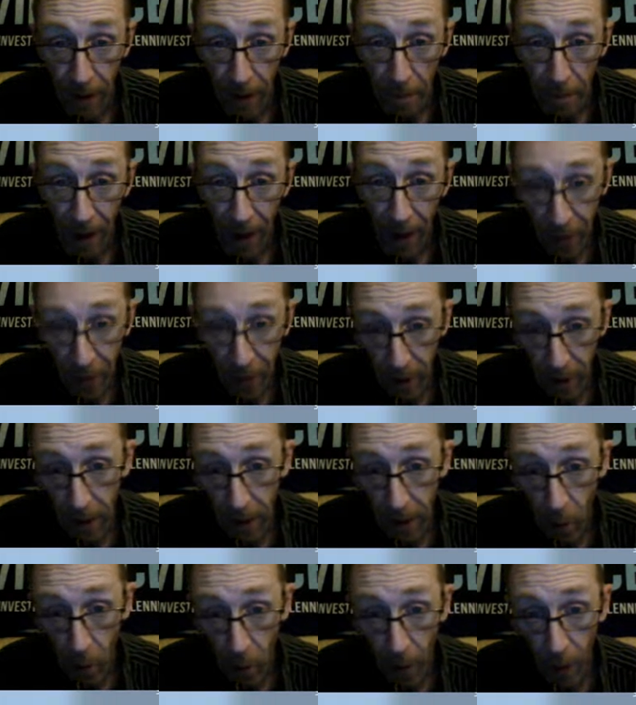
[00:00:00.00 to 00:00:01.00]
perfectly
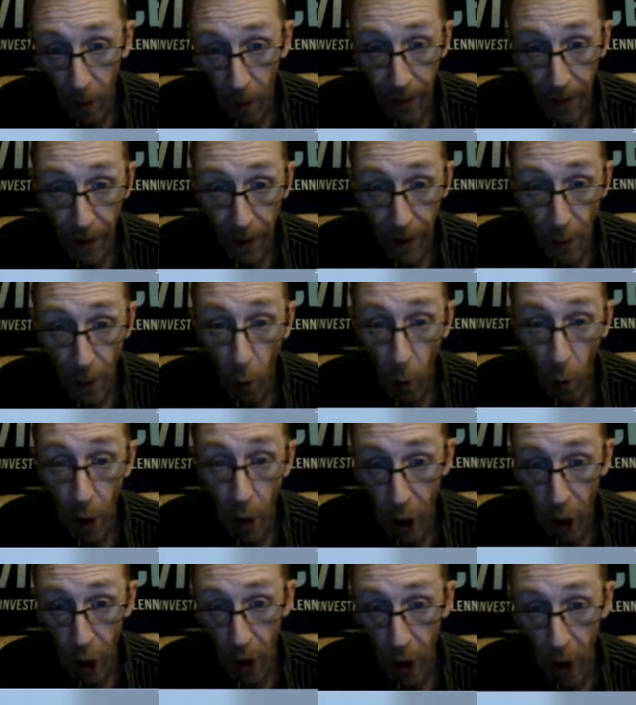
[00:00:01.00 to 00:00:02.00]
with the
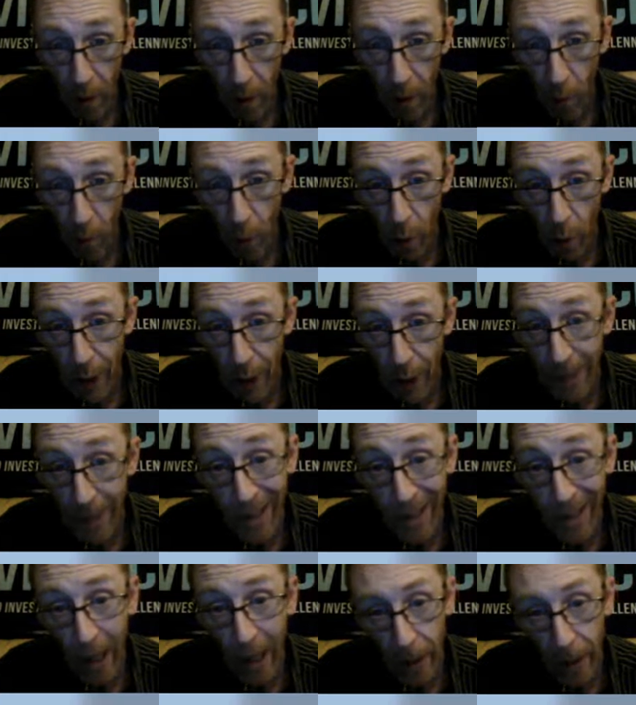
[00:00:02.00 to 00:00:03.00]
notch which is
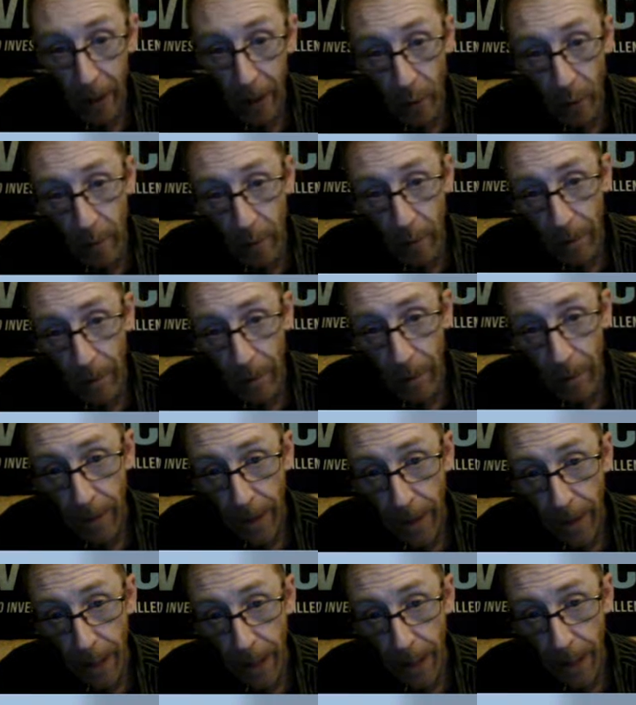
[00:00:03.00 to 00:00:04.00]
cut out
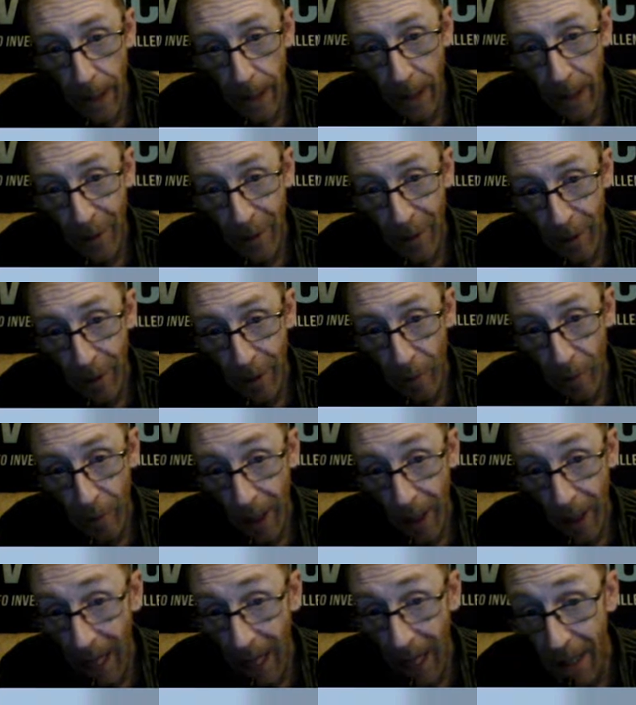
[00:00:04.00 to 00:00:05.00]
the extreme
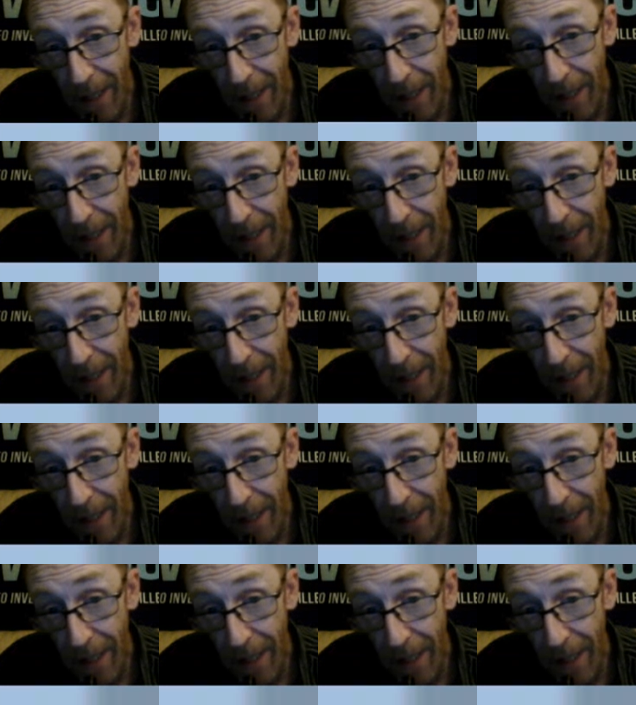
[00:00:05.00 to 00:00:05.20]
right hand